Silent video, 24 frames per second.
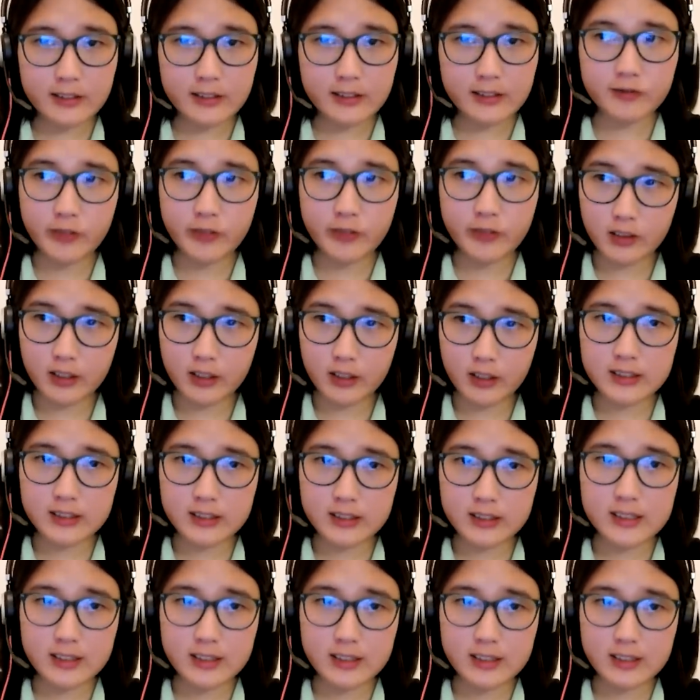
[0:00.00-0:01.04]
focused
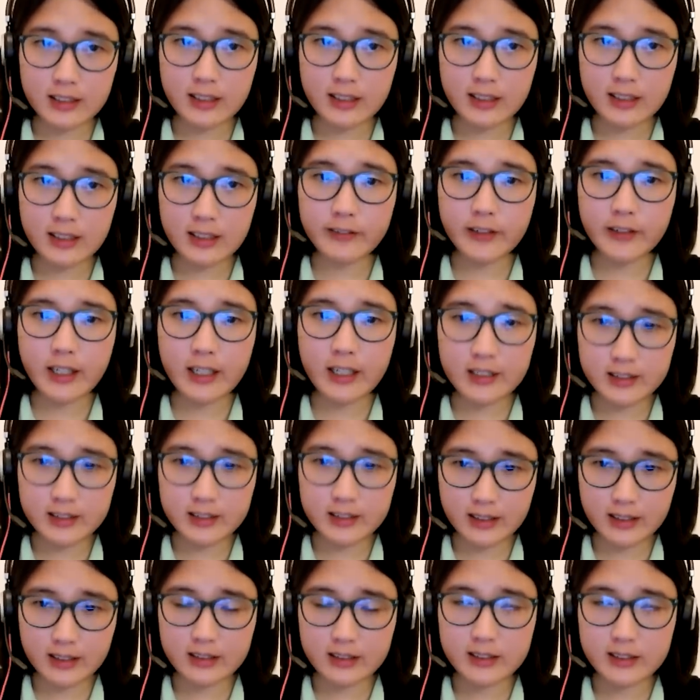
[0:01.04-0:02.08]
instead of
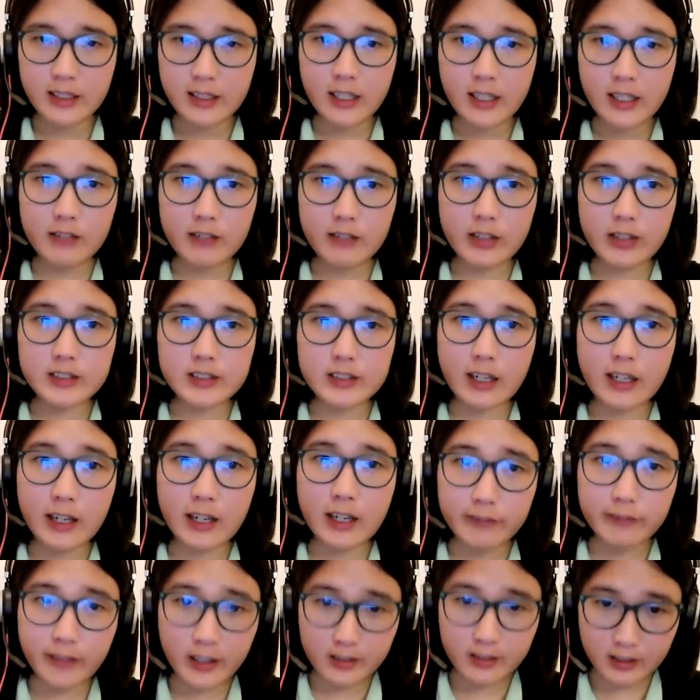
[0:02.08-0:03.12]
cases in which I
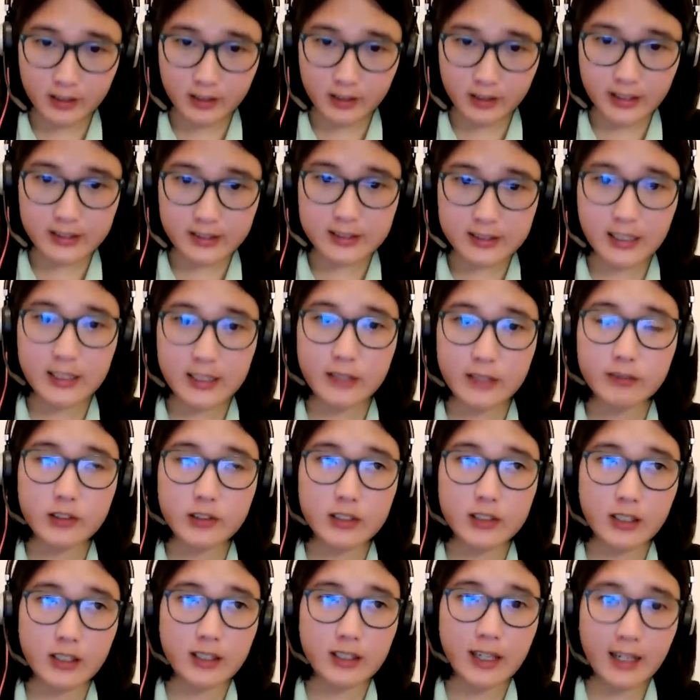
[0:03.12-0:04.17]
found things and they were
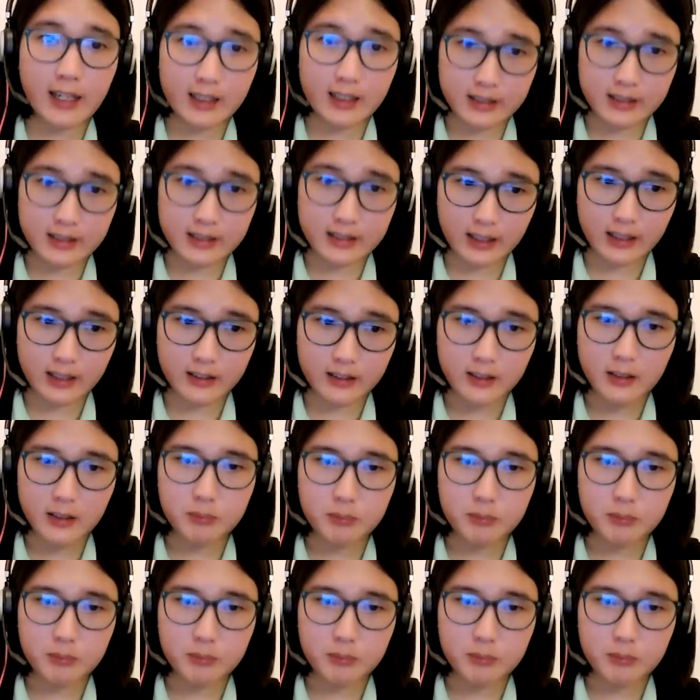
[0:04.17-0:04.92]
not acted on.